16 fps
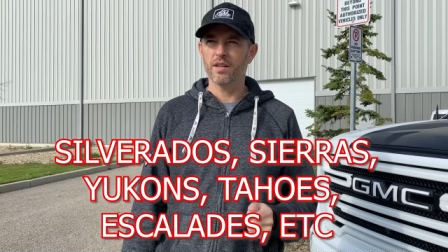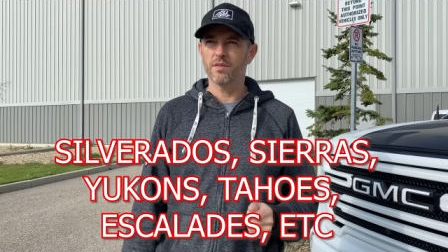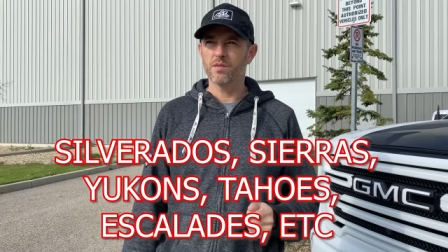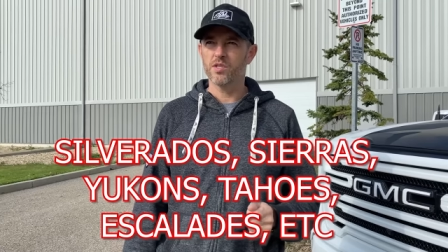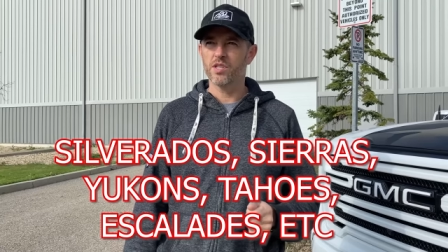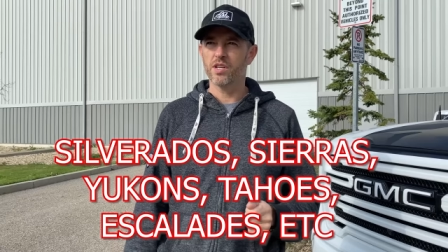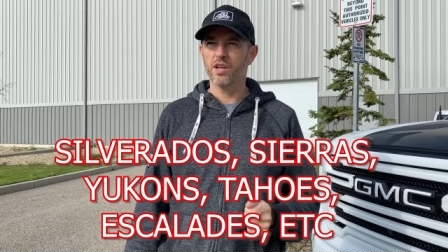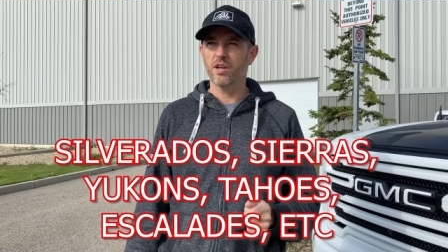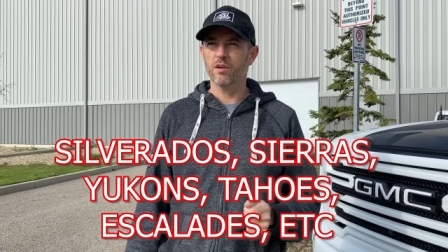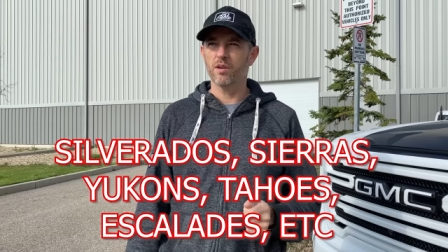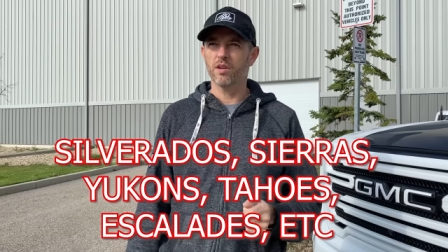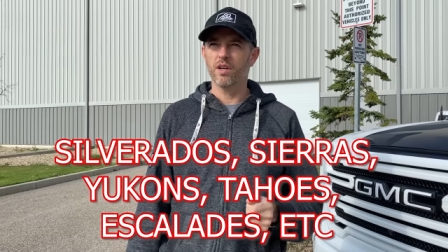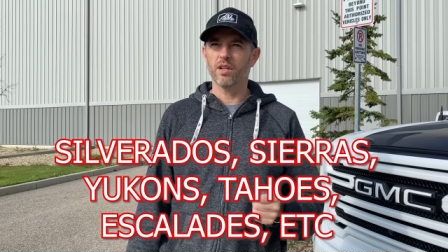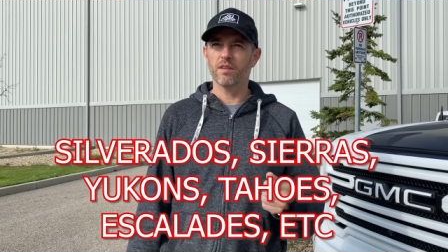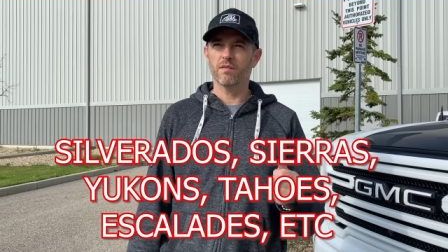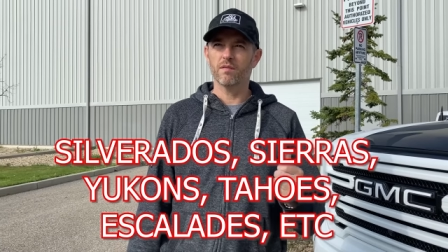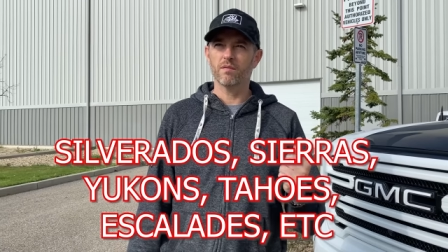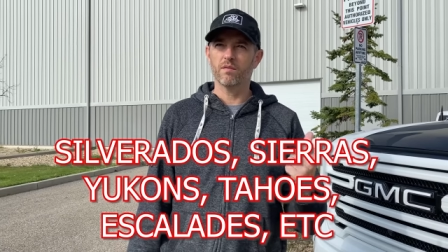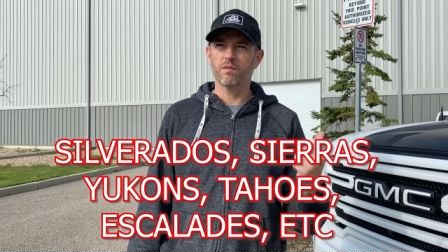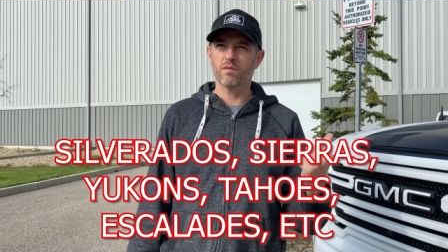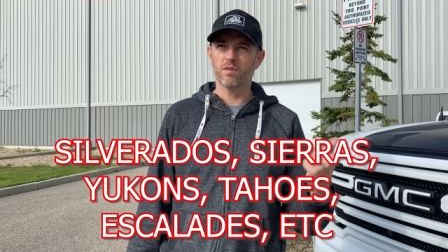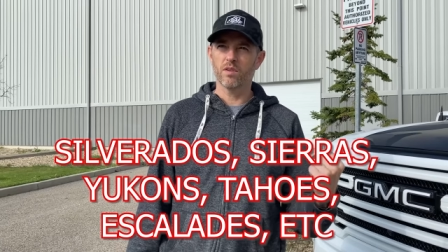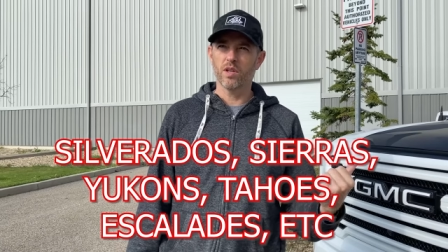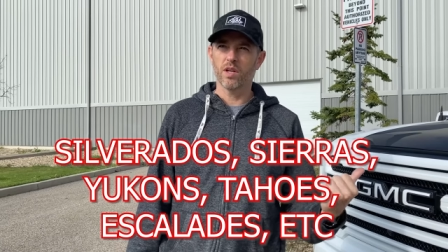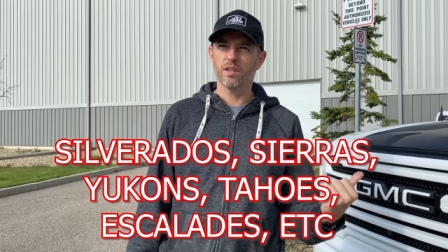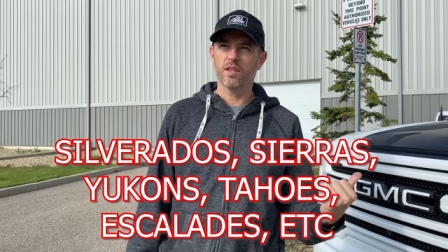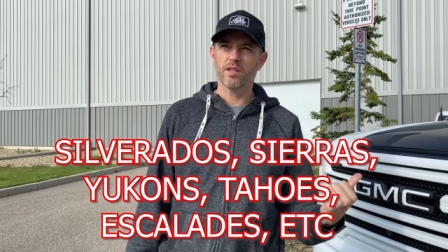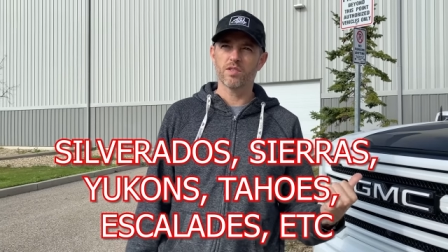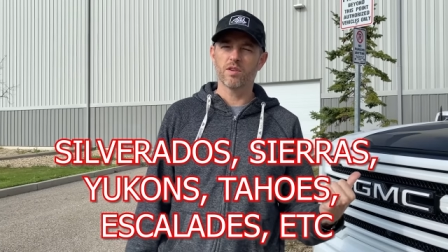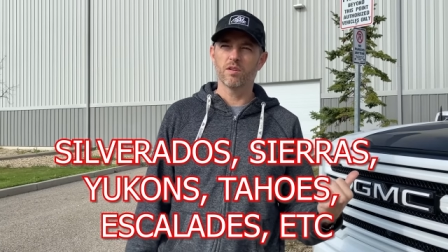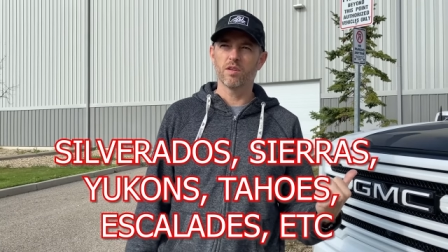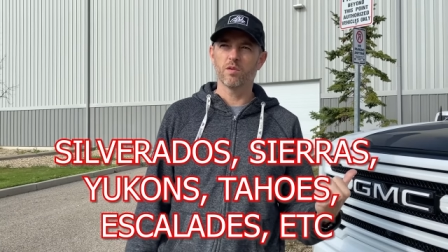Sierra, not
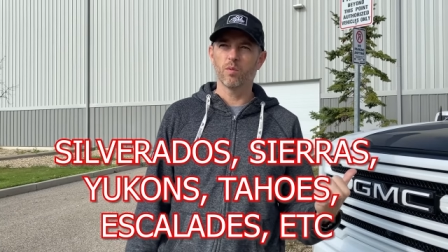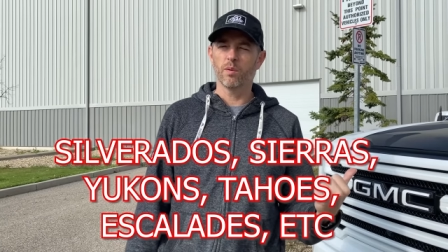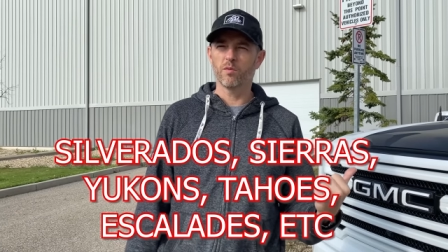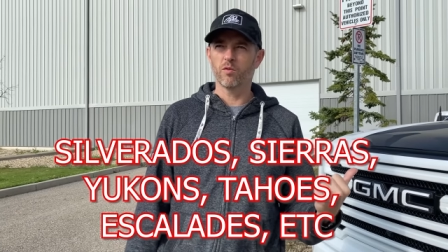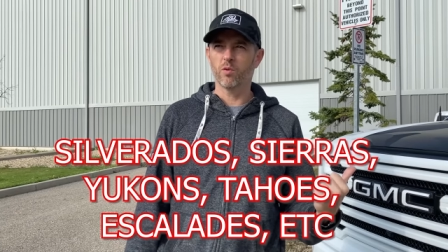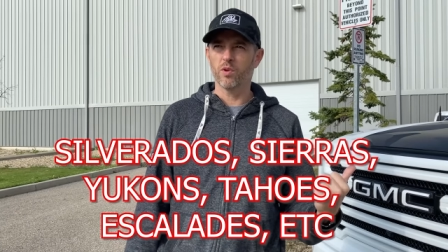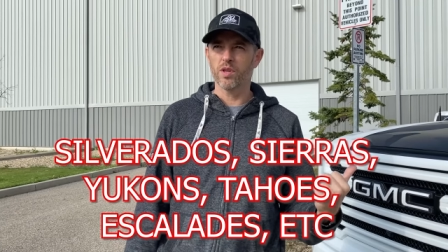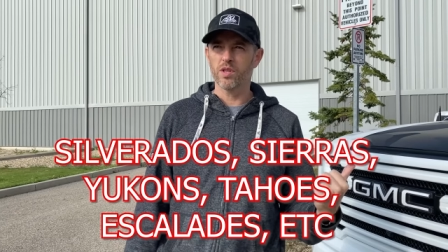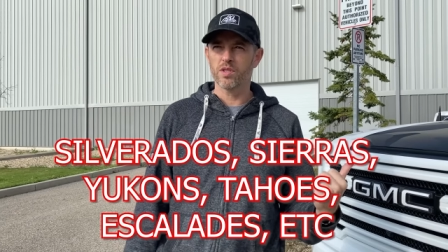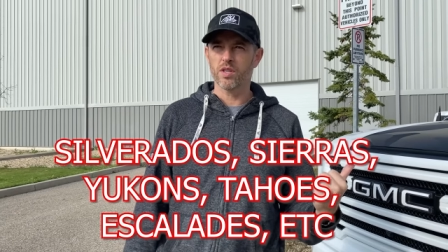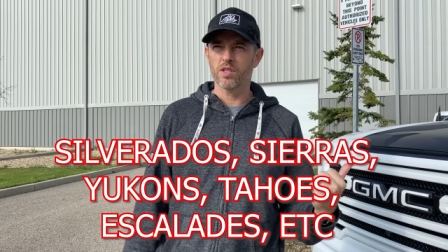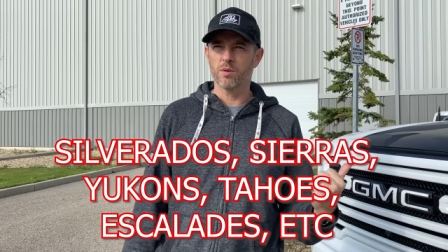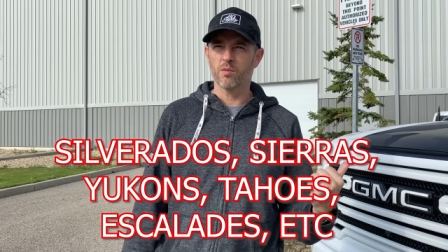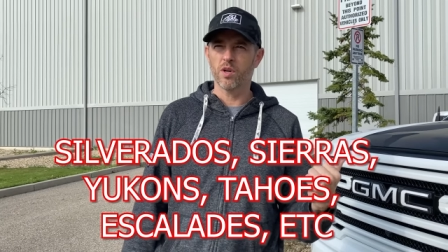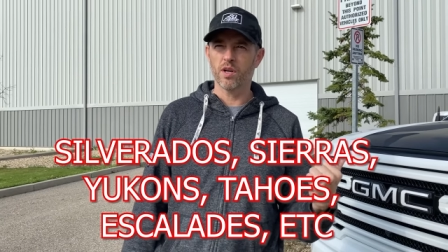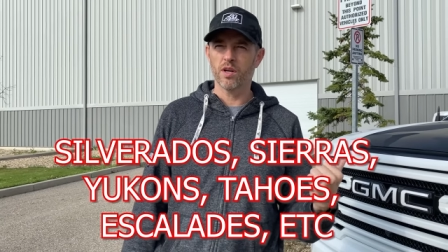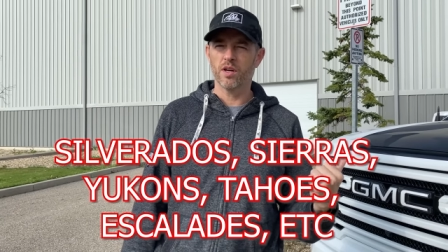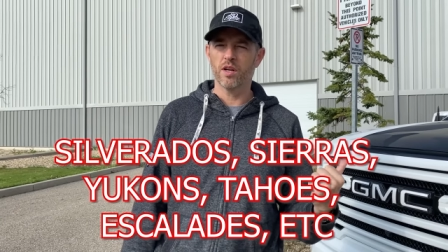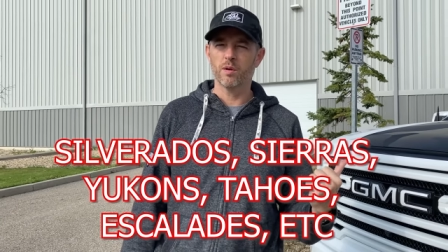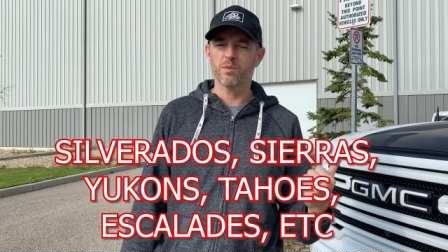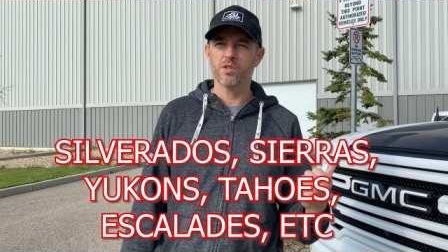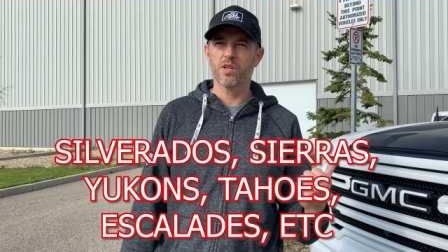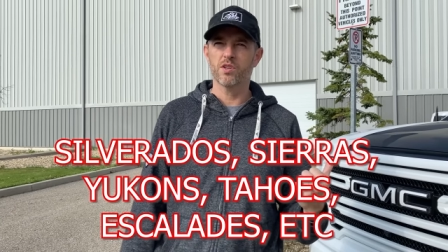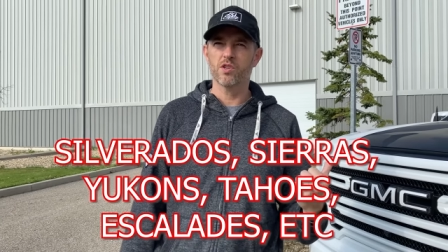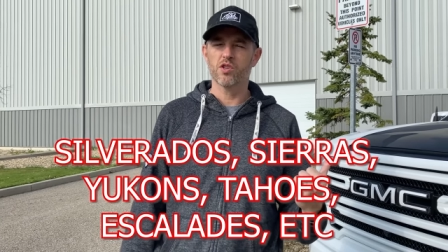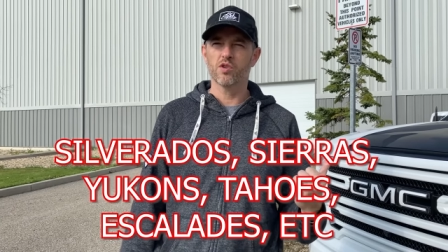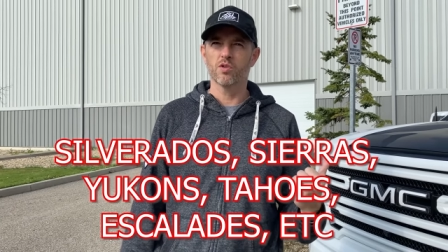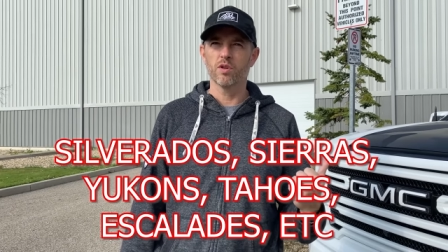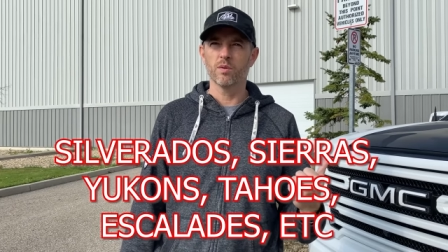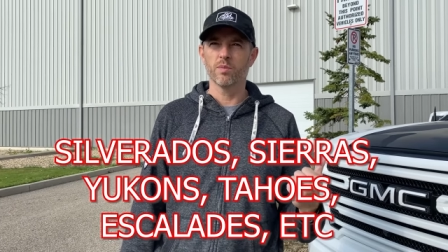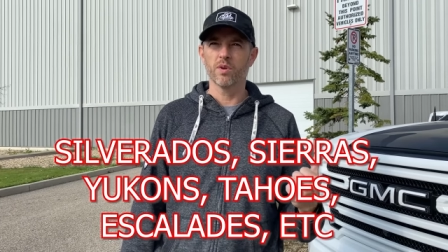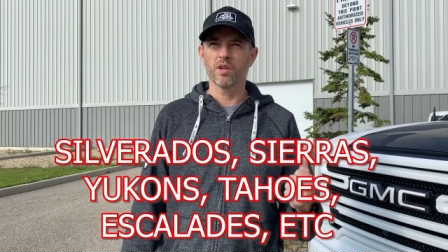necessarily the one before this, because I'm not 100%
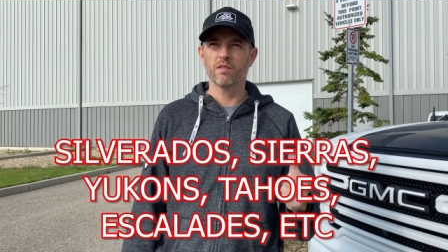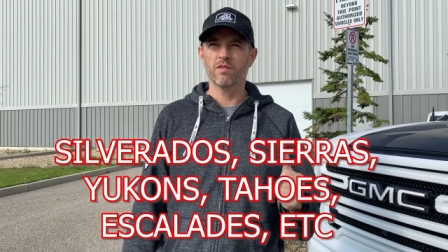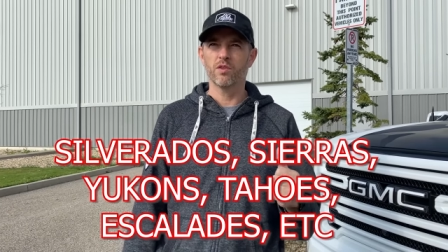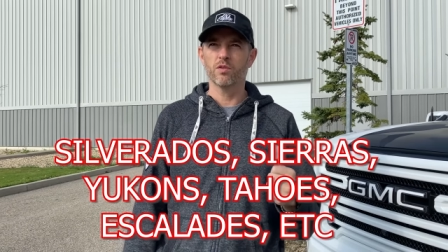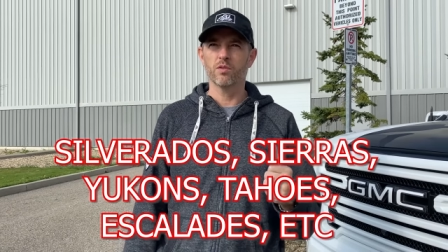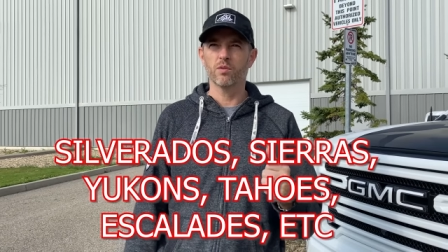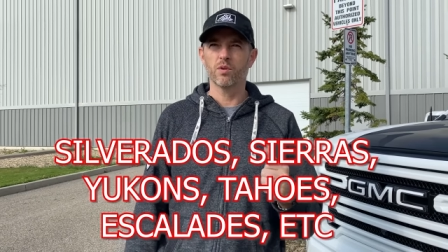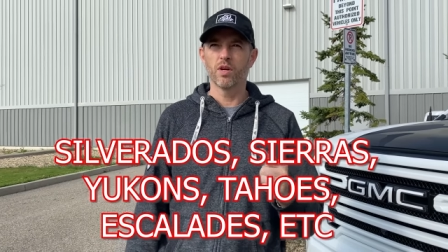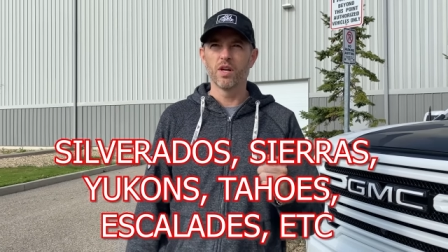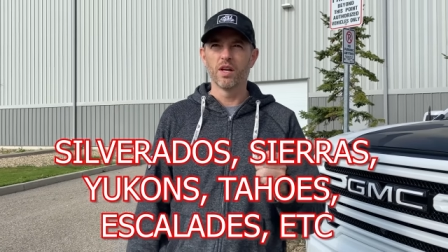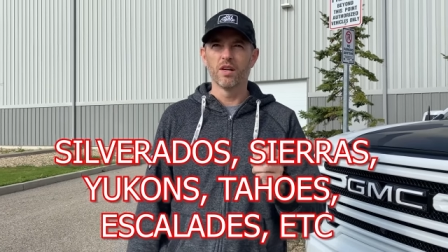sure, but if you